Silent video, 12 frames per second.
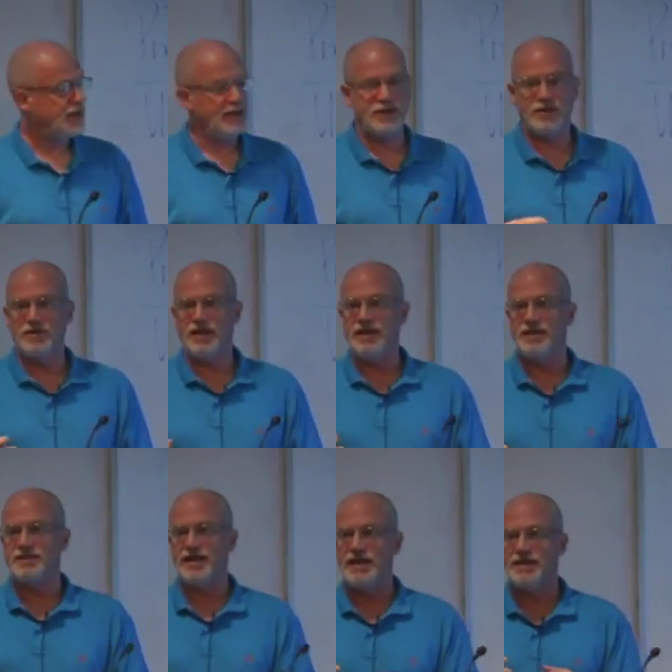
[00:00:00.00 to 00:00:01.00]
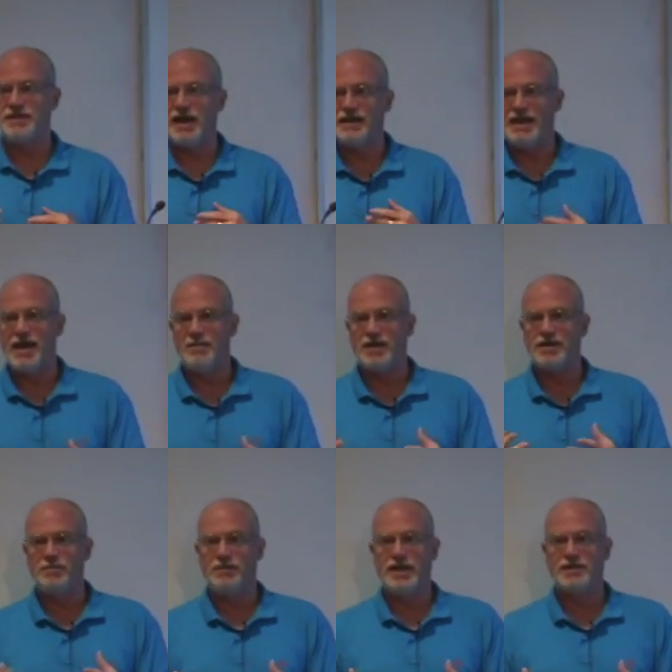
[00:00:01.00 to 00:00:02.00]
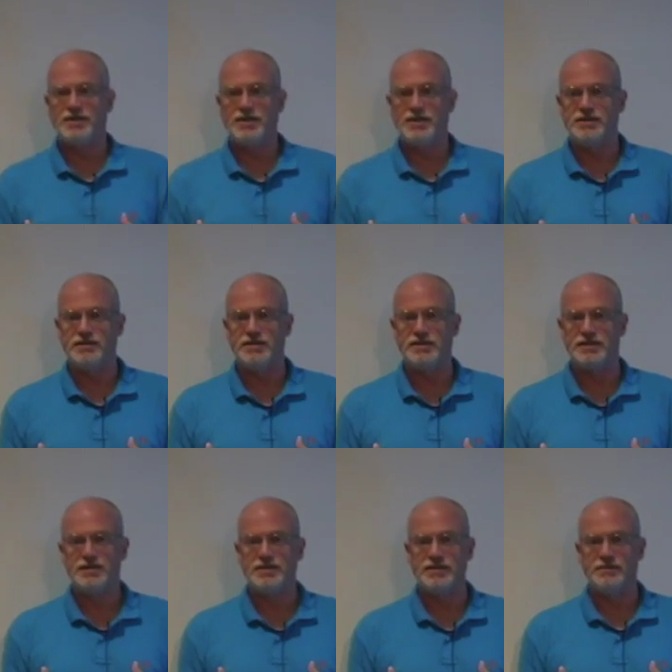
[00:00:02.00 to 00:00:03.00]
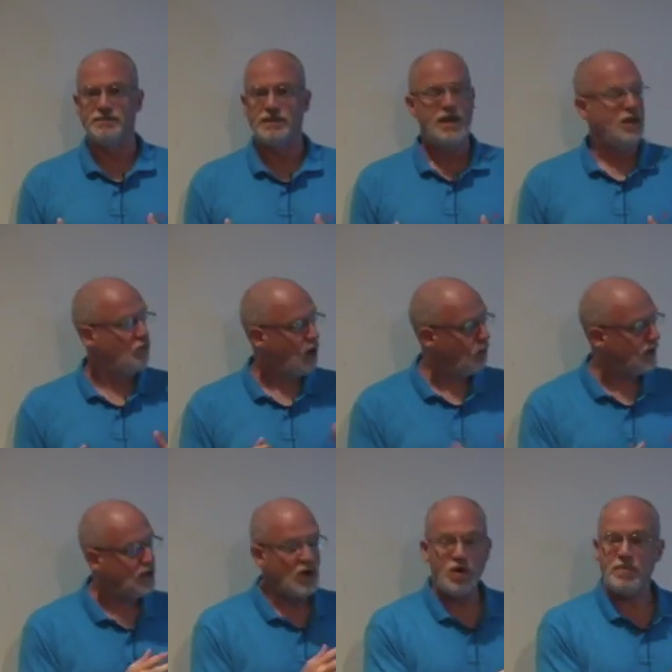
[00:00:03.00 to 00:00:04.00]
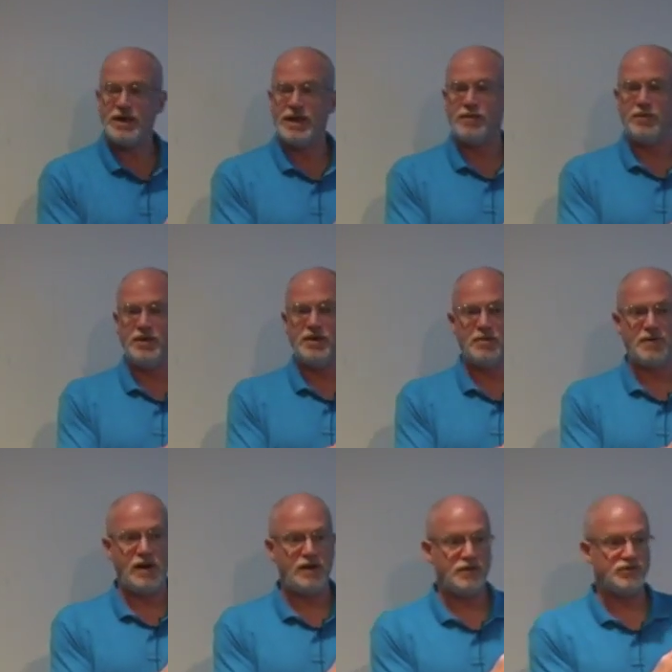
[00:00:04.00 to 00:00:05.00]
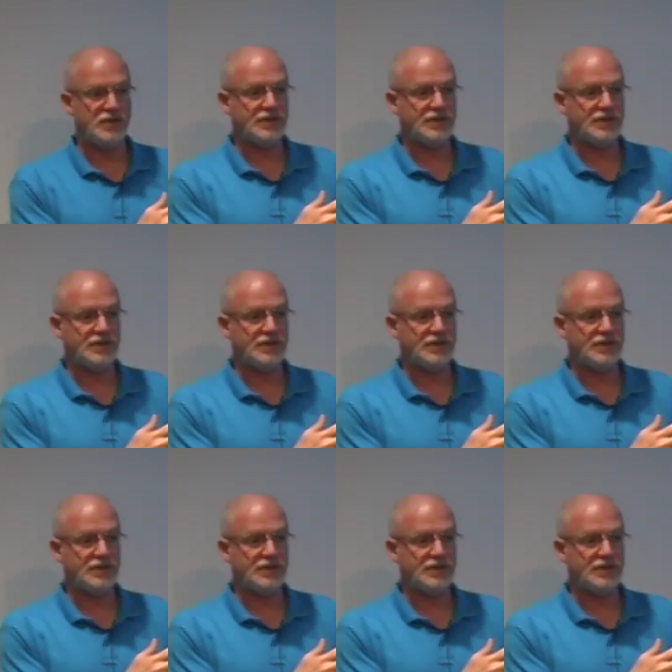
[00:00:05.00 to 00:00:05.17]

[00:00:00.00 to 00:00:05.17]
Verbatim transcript: that there is a dynamic complexity to the system. What we know about endothelial biology